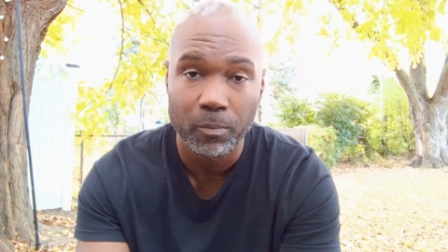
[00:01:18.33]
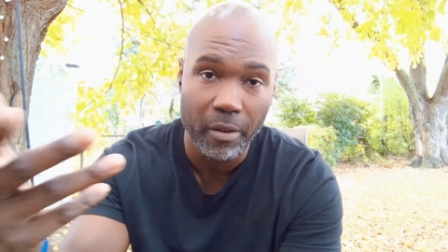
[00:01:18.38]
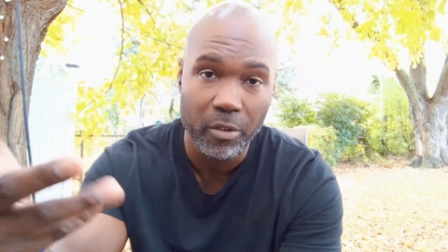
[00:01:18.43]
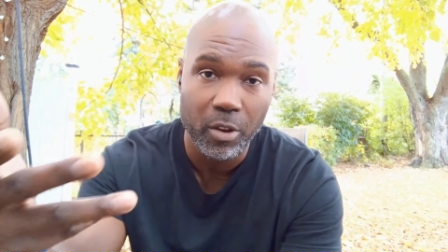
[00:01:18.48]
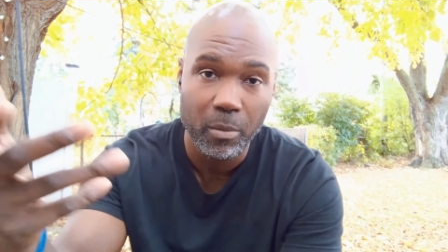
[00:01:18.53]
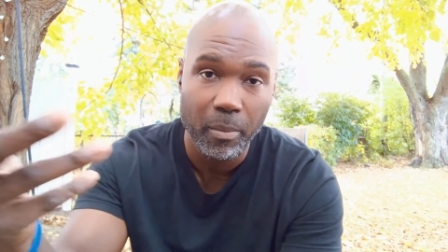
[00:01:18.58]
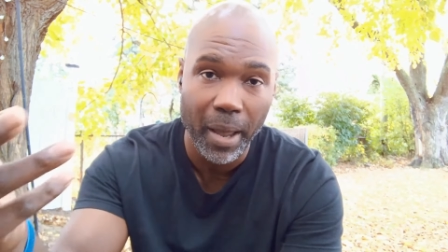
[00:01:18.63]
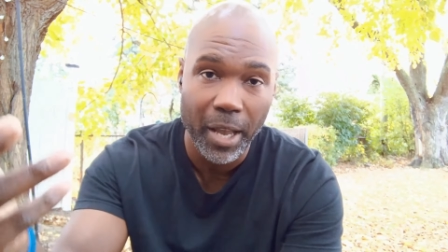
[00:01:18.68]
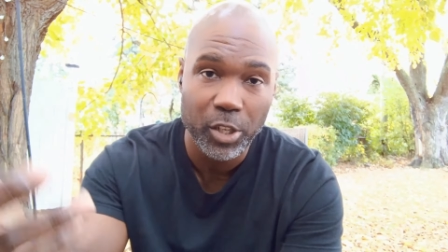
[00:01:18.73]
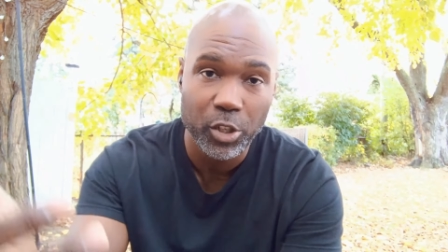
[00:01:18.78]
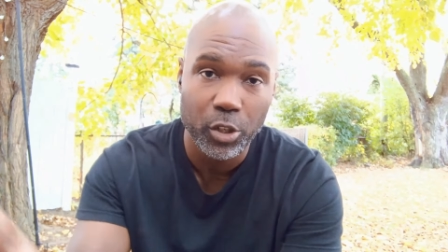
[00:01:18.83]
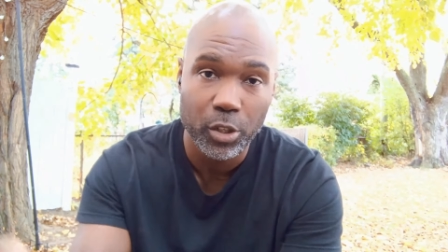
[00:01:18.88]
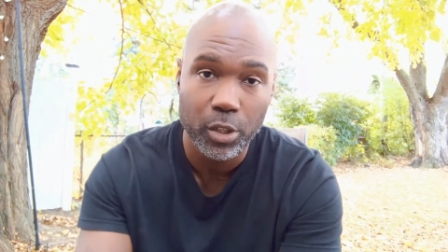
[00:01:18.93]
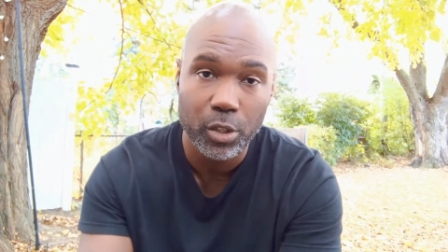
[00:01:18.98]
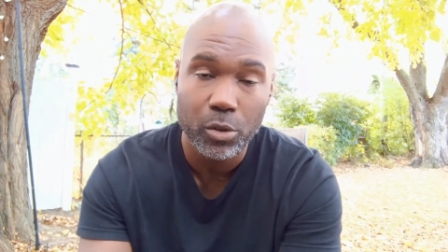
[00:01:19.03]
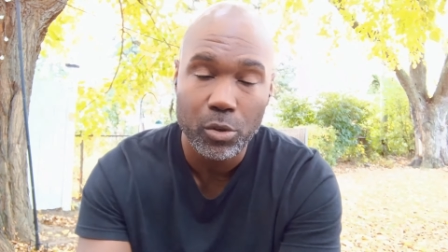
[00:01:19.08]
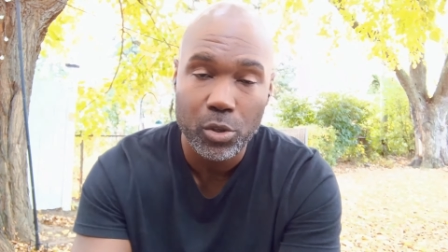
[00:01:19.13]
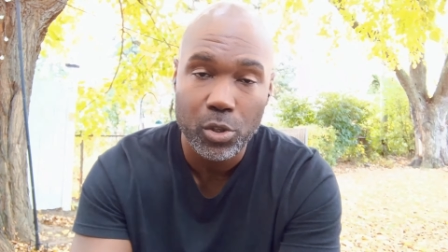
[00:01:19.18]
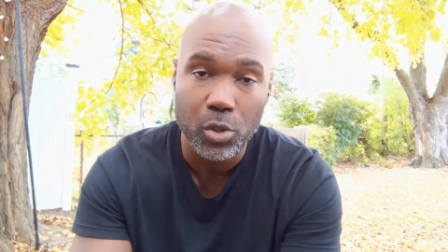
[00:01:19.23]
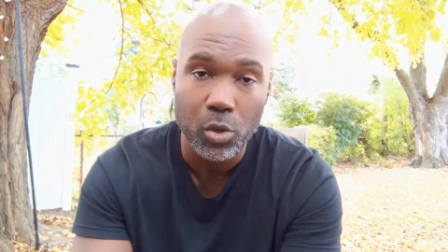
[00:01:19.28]
Every major
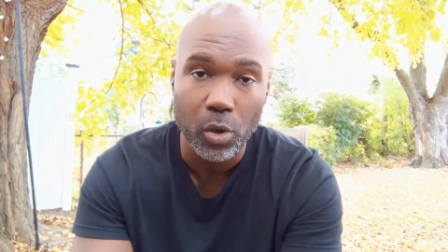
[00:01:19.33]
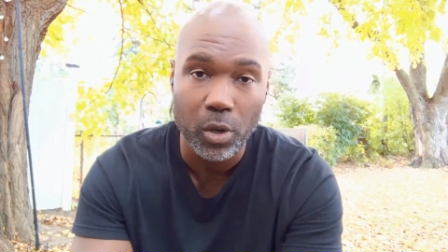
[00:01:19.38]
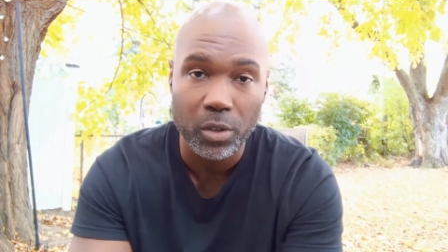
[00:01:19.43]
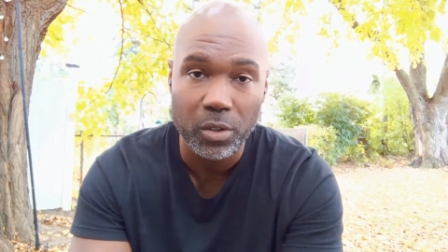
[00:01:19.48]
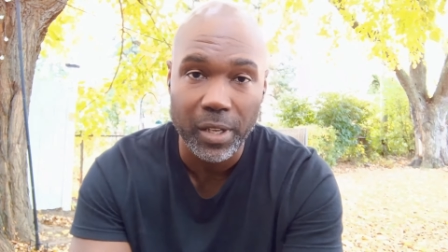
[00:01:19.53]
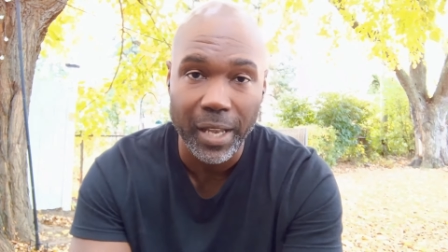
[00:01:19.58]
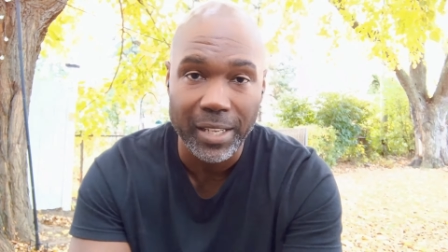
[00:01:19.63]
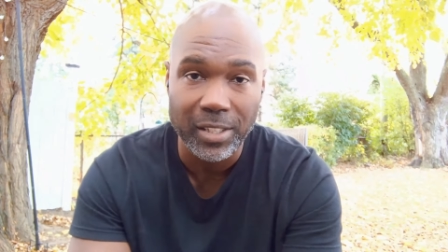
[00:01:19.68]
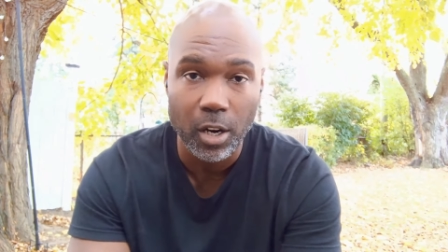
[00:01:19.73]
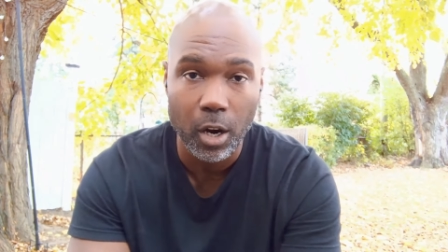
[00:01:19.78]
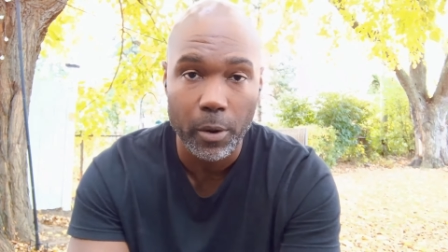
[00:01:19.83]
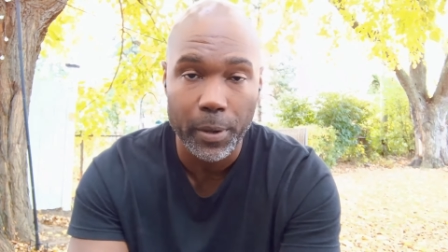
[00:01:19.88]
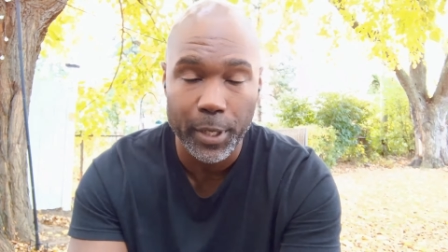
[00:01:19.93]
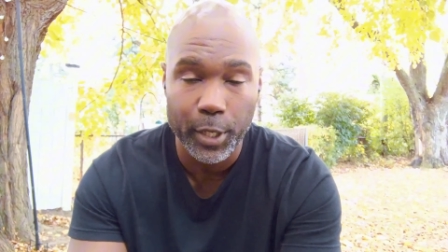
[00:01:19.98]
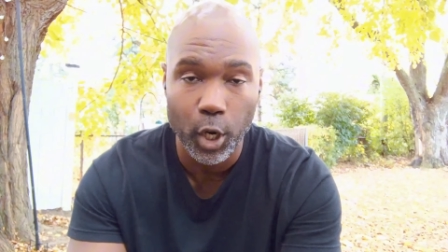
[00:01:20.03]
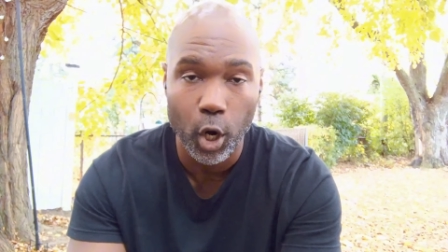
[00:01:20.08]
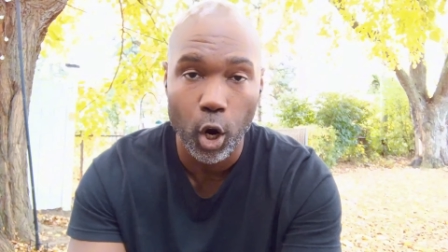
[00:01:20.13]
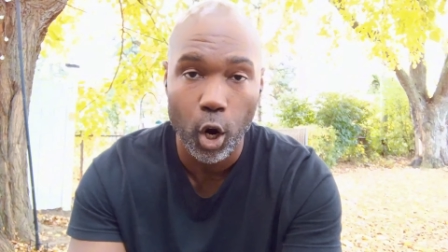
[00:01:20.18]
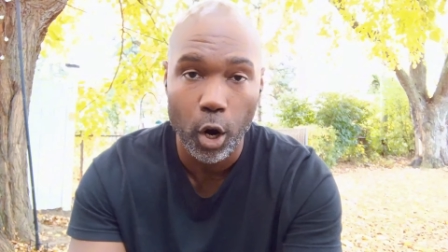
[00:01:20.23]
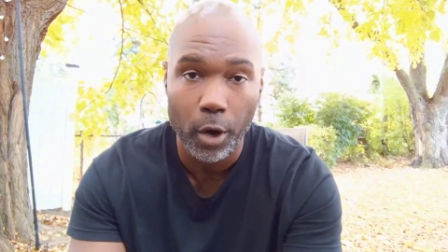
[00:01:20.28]
news source has
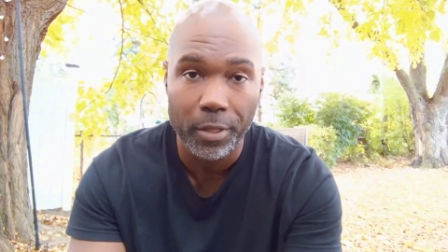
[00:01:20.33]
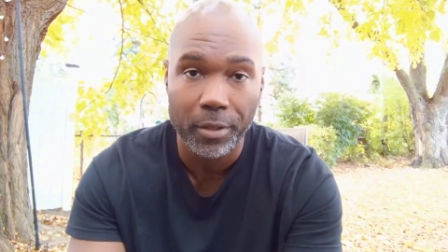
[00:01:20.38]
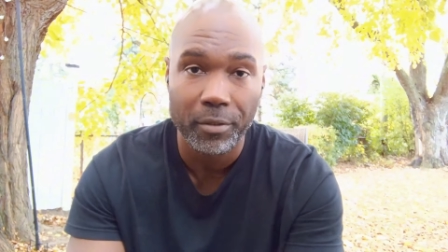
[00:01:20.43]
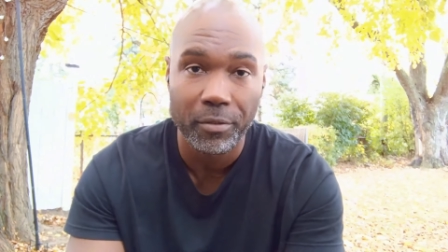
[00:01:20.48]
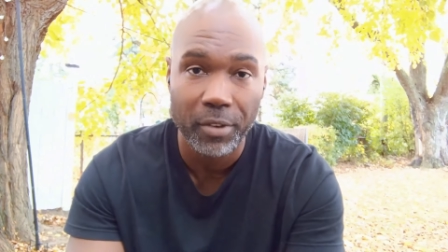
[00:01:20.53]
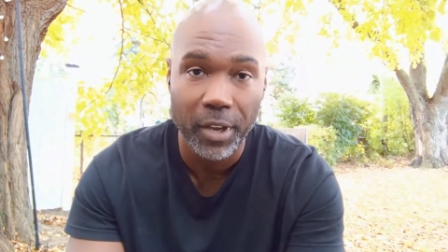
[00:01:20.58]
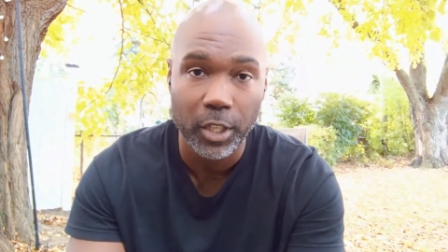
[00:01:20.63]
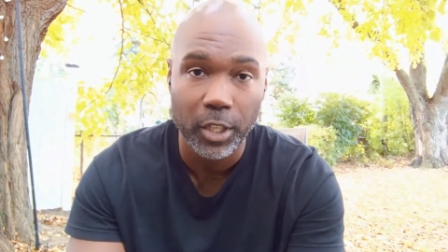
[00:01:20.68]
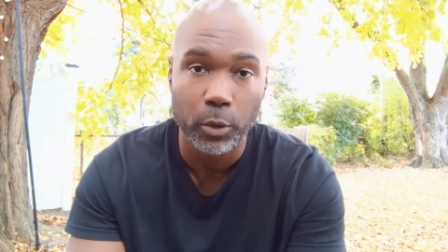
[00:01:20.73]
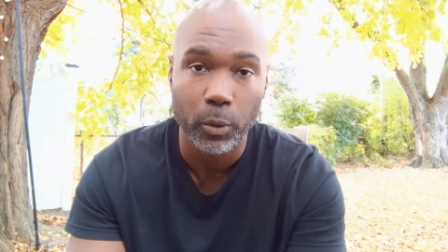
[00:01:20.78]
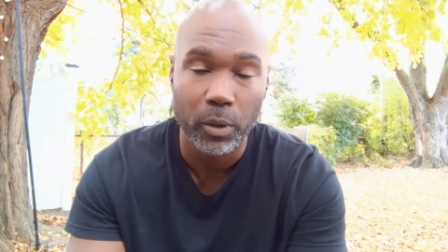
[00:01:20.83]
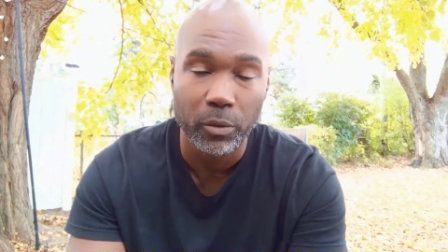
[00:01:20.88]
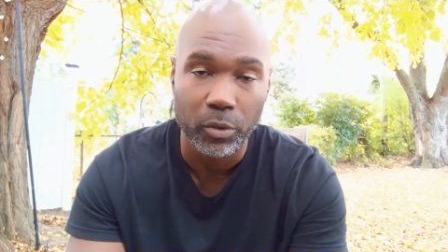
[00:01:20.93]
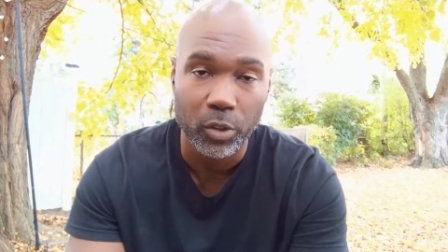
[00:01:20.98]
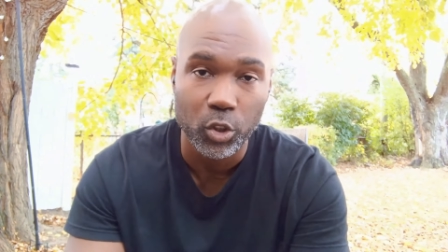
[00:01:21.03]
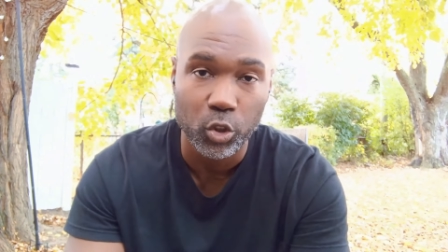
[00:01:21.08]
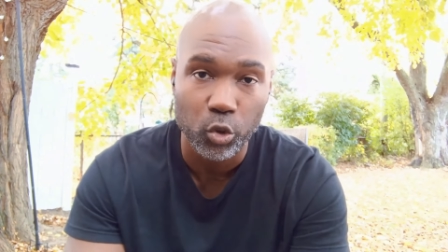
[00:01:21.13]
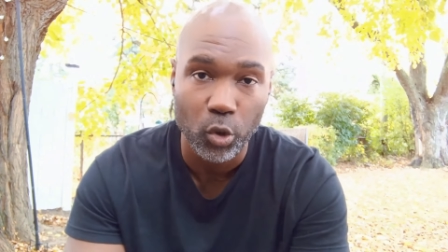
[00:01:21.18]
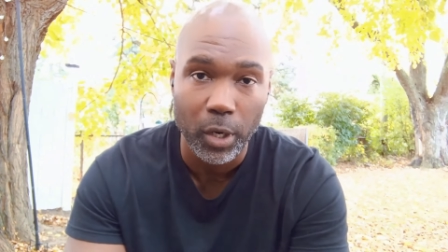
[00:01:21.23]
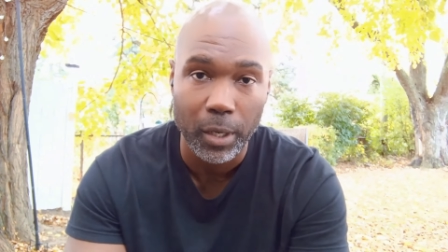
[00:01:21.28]
already called the victory
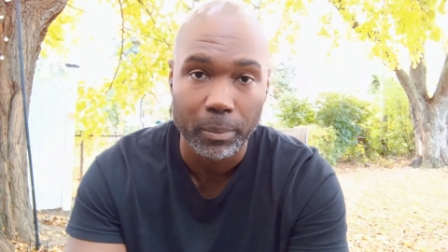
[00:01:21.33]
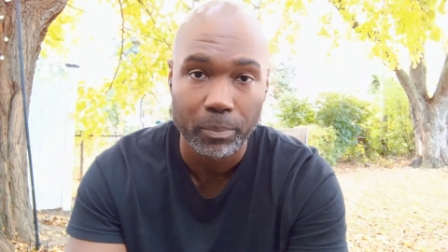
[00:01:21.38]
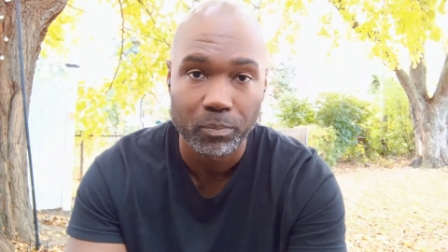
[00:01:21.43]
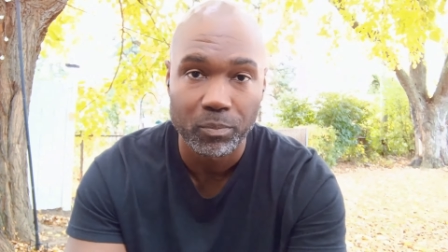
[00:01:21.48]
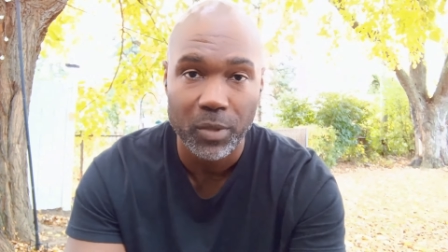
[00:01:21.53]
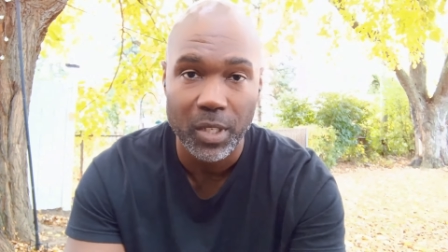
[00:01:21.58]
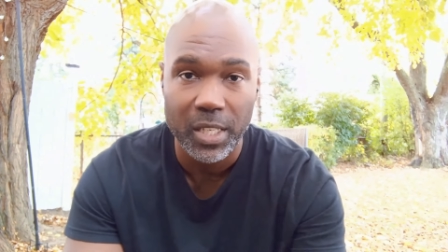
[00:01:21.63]
for Trump.